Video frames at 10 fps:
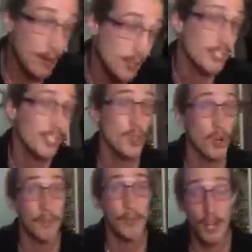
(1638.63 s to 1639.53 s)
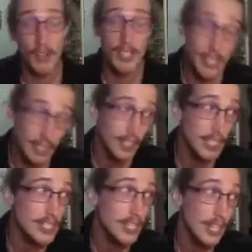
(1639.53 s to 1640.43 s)
wrestling Jordan Burroughs and he did
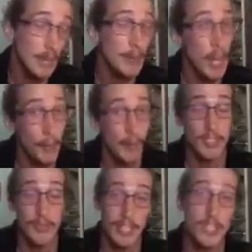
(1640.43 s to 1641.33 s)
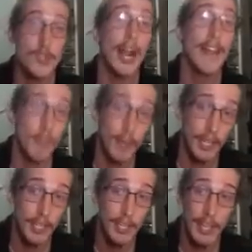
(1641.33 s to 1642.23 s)
this, he'd be up on his feet driving
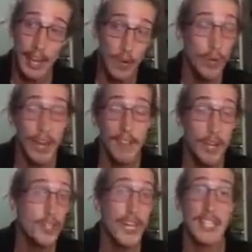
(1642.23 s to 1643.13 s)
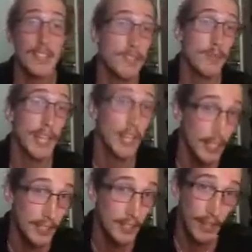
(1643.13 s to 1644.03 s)
me, and I would have no chance of
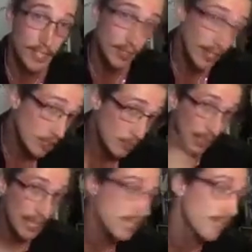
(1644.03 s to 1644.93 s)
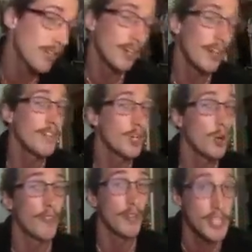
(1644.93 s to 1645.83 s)
spladling, right? So let this be a lesson for if you're
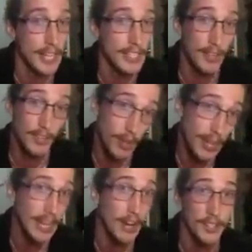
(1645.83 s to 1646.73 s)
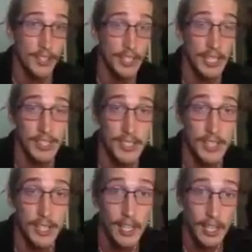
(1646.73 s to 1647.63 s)
going for a takedown. Don't hang out on your knees.
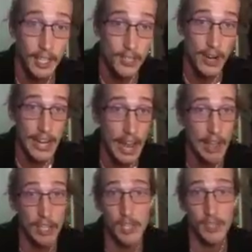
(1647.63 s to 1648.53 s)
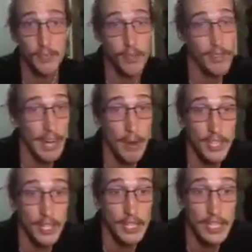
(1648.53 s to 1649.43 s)
Because right now, you'd think I was
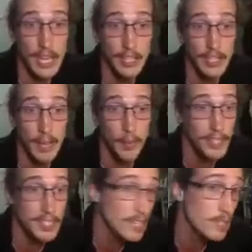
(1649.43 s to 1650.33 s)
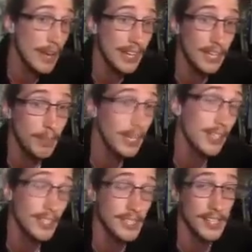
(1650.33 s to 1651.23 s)
going to get taken down, but this kid's about to get
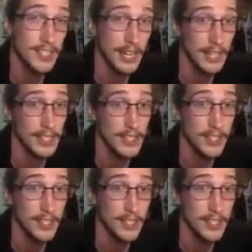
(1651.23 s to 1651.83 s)
pinned in 10 seconds.